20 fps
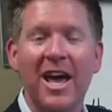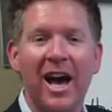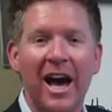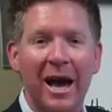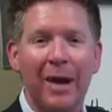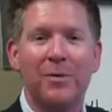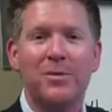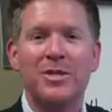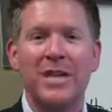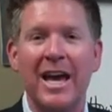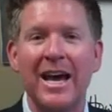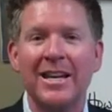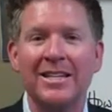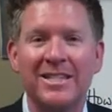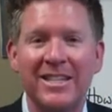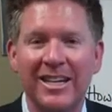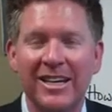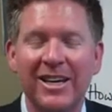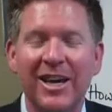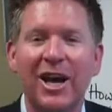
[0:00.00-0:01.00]
I was
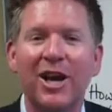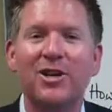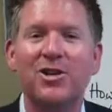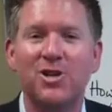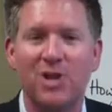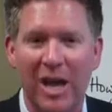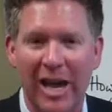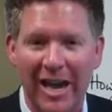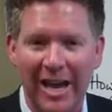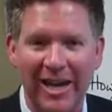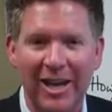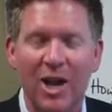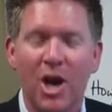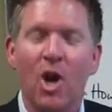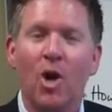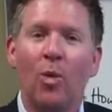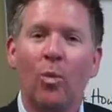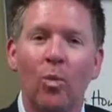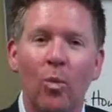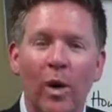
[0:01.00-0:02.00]
asking uh, Jay
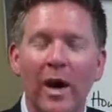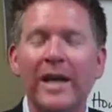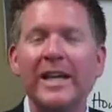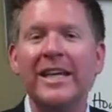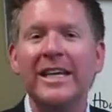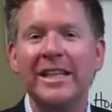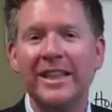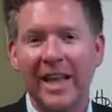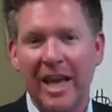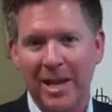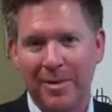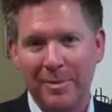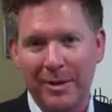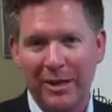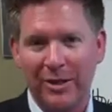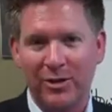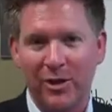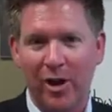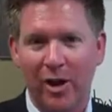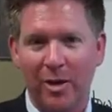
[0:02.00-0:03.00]
what he'd like me
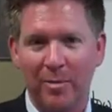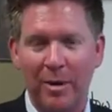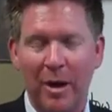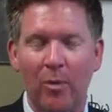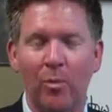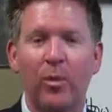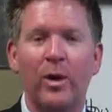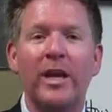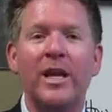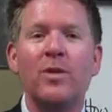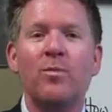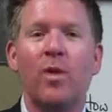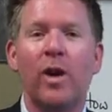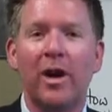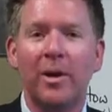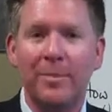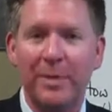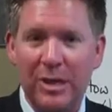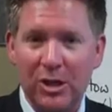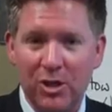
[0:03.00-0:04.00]
to talk about, what he
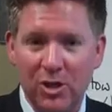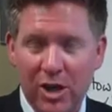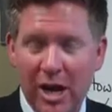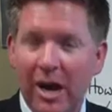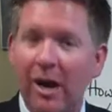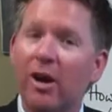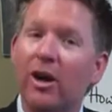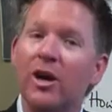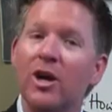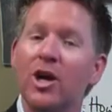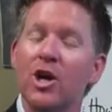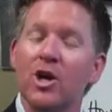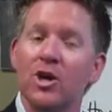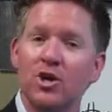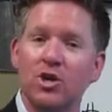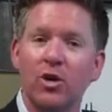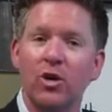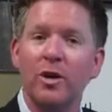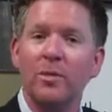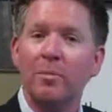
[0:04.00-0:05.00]
wanted me to share
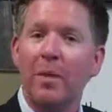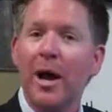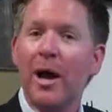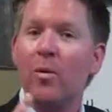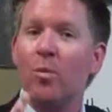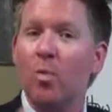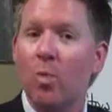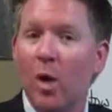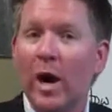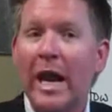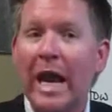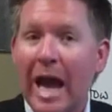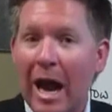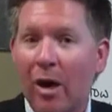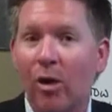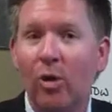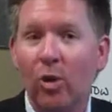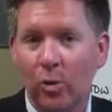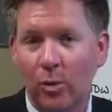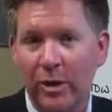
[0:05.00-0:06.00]
during my one
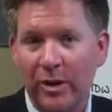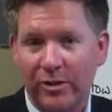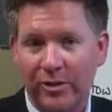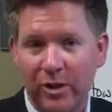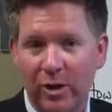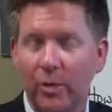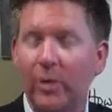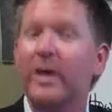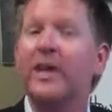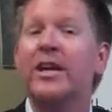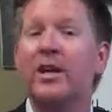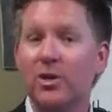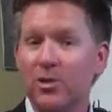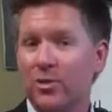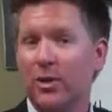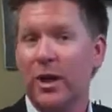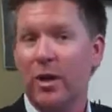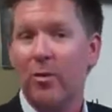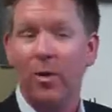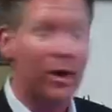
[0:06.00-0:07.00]
hour with you, and here's
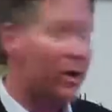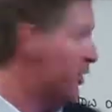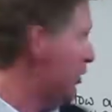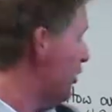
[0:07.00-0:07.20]
what I want to